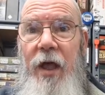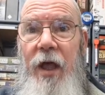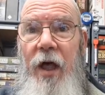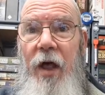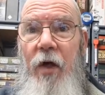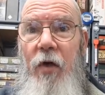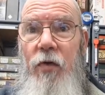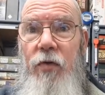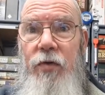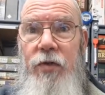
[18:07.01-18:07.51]

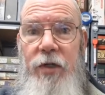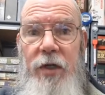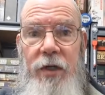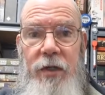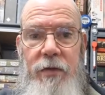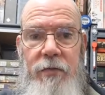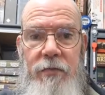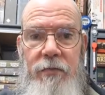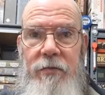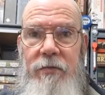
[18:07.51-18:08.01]
older
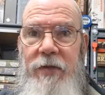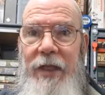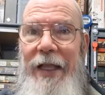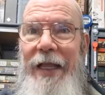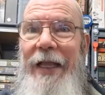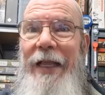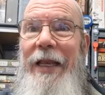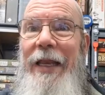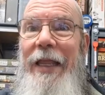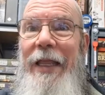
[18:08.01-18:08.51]

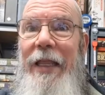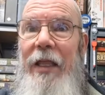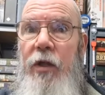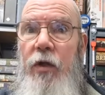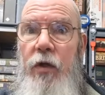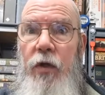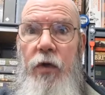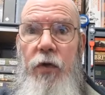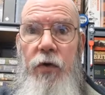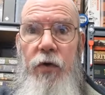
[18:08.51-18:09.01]
click
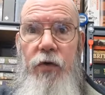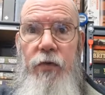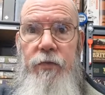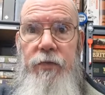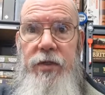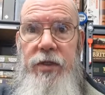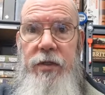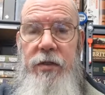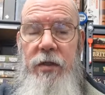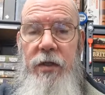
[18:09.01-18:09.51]

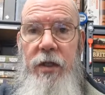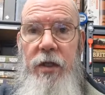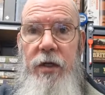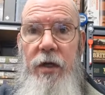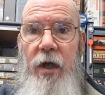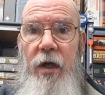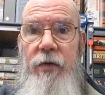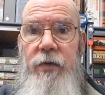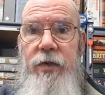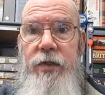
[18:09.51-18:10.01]
groups that
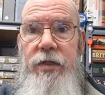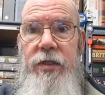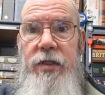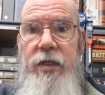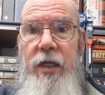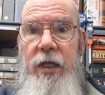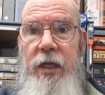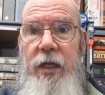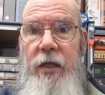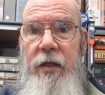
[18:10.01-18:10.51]
I was
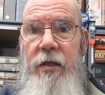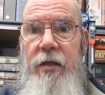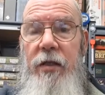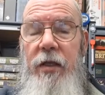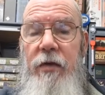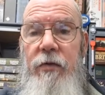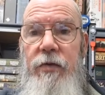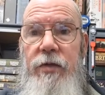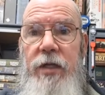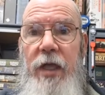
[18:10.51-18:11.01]
seeing
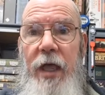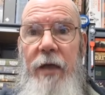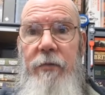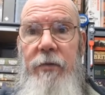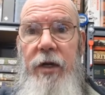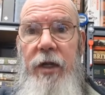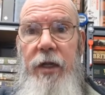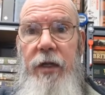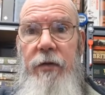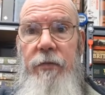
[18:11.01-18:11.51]
that was
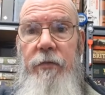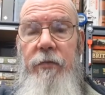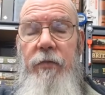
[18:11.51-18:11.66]
happening.